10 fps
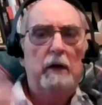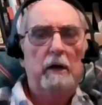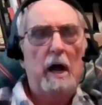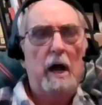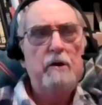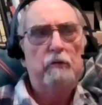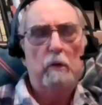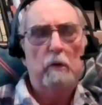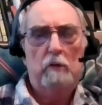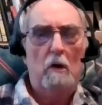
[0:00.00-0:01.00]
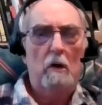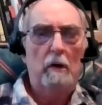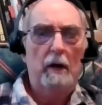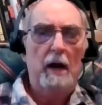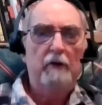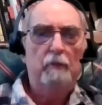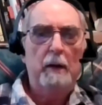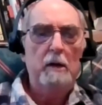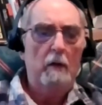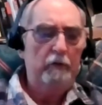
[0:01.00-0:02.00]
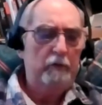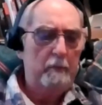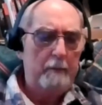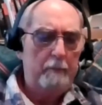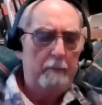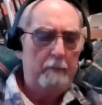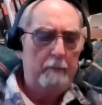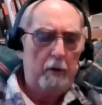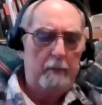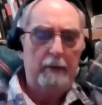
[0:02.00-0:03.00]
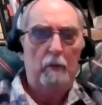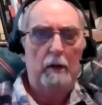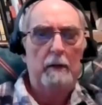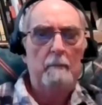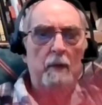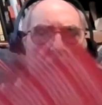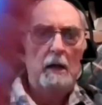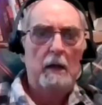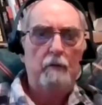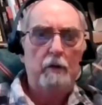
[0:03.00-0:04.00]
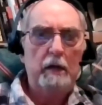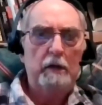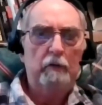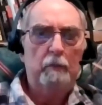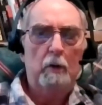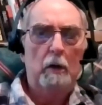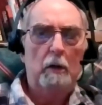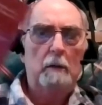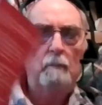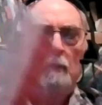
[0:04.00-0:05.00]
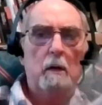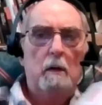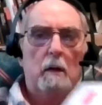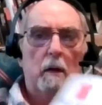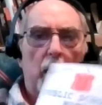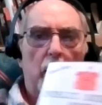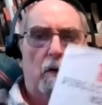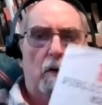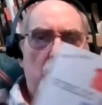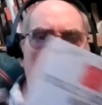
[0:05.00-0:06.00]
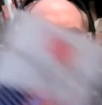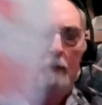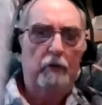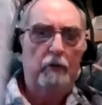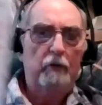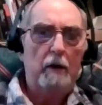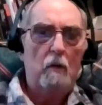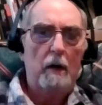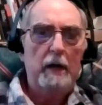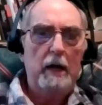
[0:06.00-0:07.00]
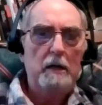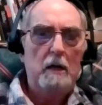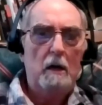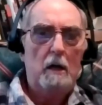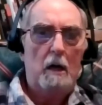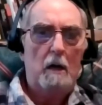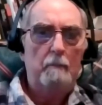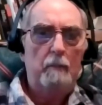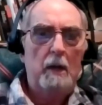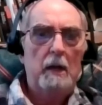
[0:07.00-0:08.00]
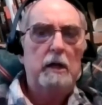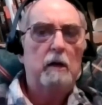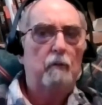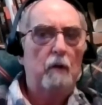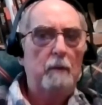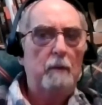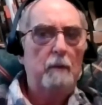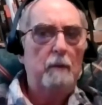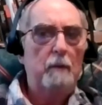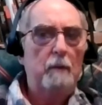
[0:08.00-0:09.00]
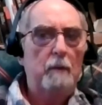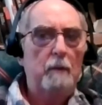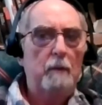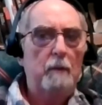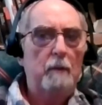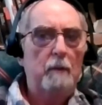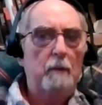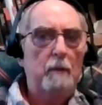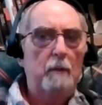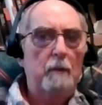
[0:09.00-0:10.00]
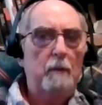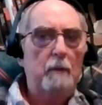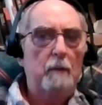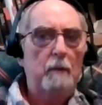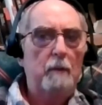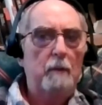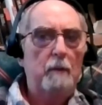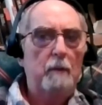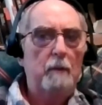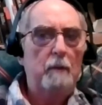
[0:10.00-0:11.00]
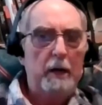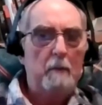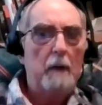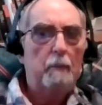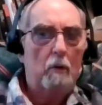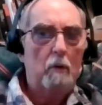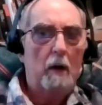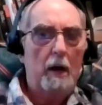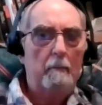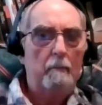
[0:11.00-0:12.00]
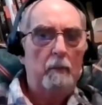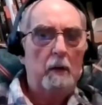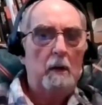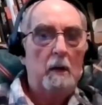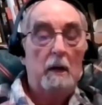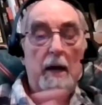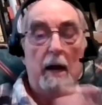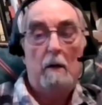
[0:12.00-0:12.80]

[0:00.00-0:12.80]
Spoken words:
I use what's called, and I explain all this in my book, by the way. If you get this book, or go to my website, craighane.com, get a free PDF copy of this book, and I explain my program. Now,